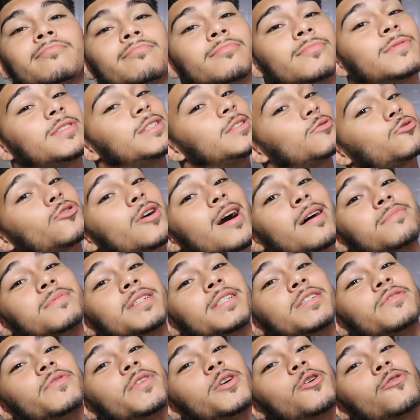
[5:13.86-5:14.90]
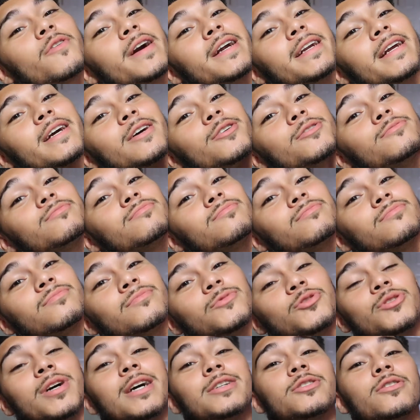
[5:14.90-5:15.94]
subscribe to this video right now
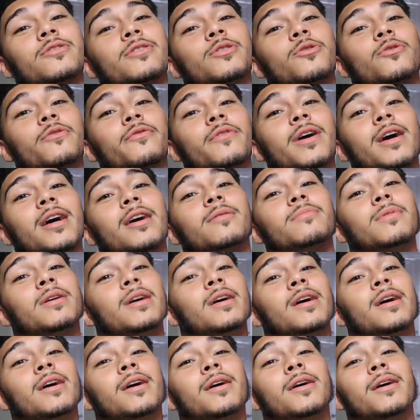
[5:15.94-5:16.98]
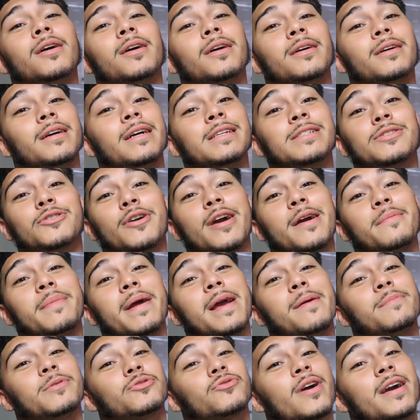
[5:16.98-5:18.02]
you guys already know the vibe Instagram
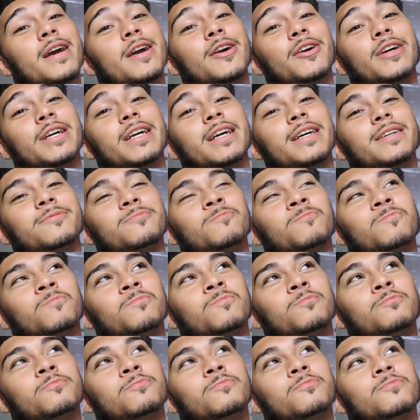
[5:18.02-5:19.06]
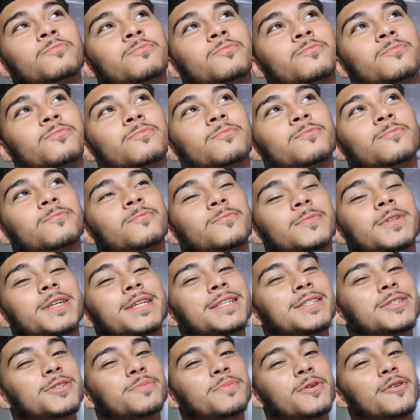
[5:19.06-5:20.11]
name is right here again yeah,
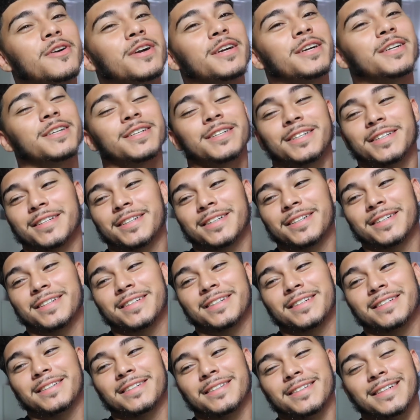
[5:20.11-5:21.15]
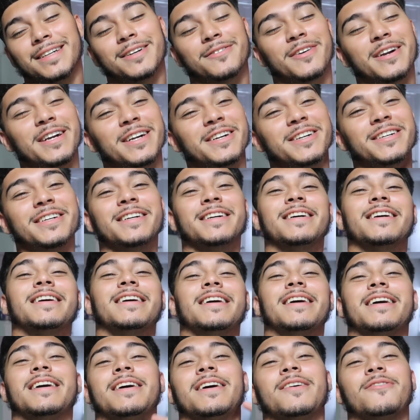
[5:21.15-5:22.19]
it should be right here yeah right here
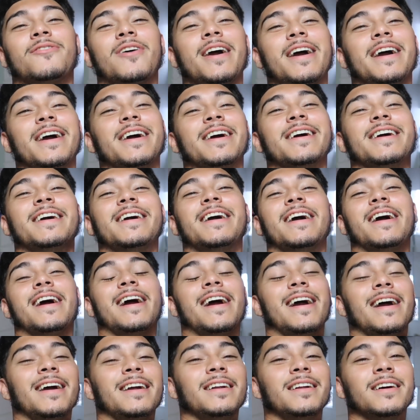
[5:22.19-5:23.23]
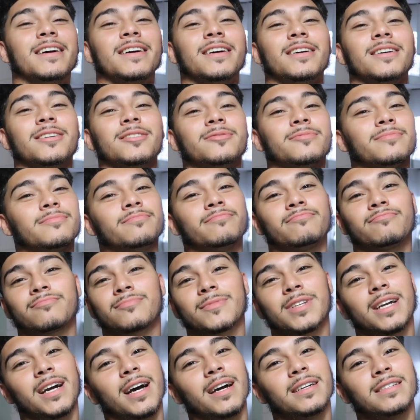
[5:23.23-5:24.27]
right here and uh
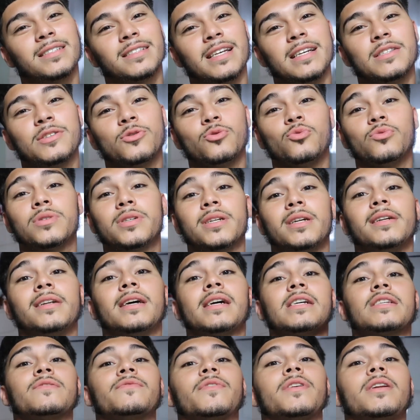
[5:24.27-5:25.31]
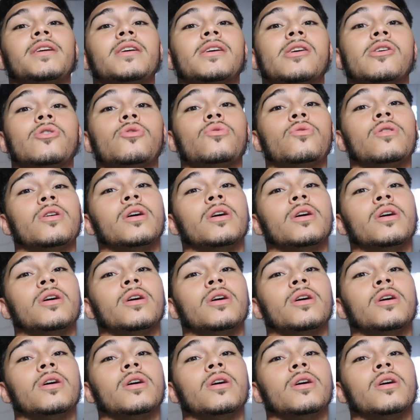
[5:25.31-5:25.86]
guys stay tuned to the next video